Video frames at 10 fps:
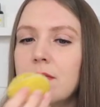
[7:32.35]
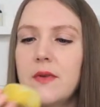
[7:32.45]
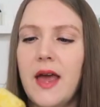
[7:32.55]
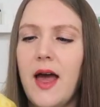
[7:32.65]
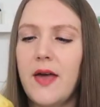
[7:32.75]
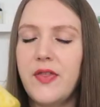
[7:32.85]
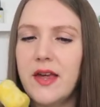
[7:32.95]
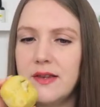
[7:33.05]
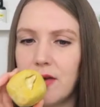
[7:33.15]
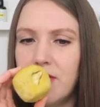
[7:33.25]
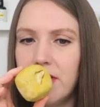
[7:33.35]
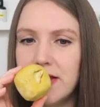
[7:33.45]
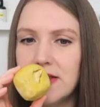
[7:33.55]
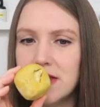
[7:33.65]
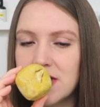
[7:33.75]
Yeah, I think it
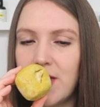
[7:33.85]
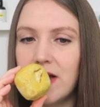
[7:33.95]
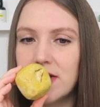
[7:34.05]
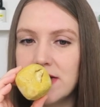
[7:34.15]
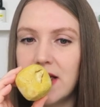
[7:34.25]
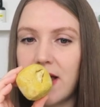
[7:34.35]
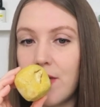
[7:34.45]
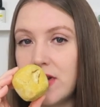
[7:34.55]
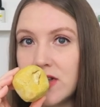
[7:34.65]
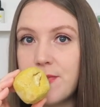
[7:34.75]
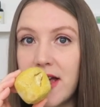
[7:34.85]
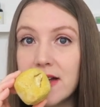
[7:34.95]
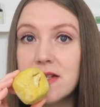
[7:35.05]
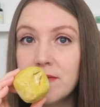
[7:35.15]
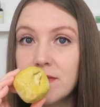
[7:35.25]
definitely smells like I would
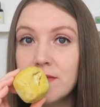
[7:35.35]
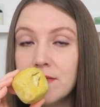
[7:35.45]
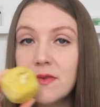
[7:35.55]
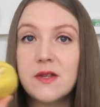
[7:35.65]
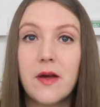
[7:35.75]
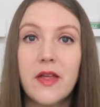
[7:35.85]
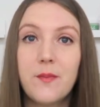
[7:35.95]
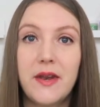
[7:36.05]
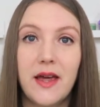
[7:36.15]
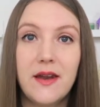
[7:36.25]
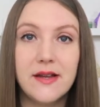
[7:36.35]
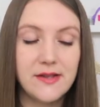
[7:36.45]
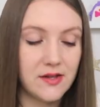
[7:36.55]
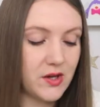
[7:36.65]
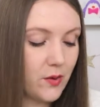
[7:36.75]
expect to smell like
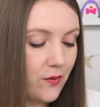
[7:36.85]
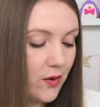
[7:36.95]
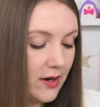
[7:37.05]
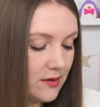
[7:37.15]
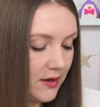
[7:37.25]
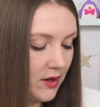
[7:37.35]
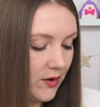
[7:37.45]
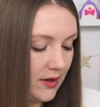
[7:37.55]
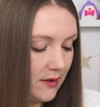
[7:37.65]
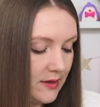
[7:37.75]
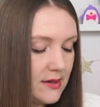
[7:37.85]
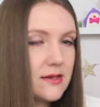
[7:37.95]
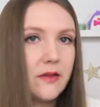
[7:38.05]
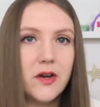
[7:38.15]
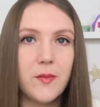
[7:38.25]
bananas. So according to the ingredient
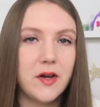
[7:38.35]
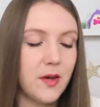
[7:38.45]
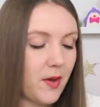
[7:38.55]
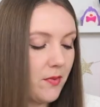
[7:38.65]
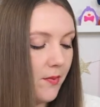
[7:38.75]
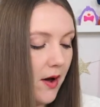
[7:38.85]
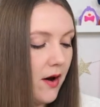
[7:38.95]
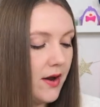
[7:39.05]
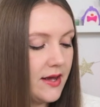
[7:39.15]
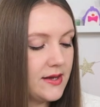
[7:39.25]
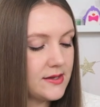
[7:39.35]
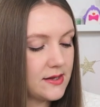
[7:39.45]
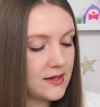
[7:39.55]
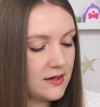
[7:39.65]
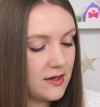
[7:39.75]
list, A Little Monkey Bubble Bar
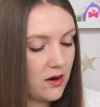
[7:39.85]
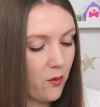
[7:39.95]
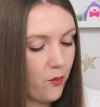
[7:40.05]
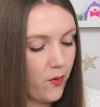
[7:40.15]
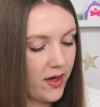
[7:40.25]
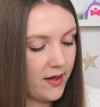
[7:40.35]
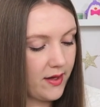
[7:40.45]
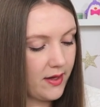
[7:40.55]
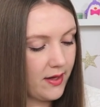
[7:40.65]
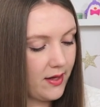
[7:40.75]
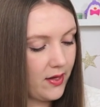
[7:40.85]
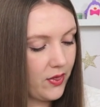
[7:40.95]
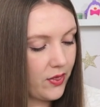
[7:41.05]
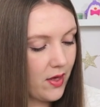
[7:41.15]
is scented with,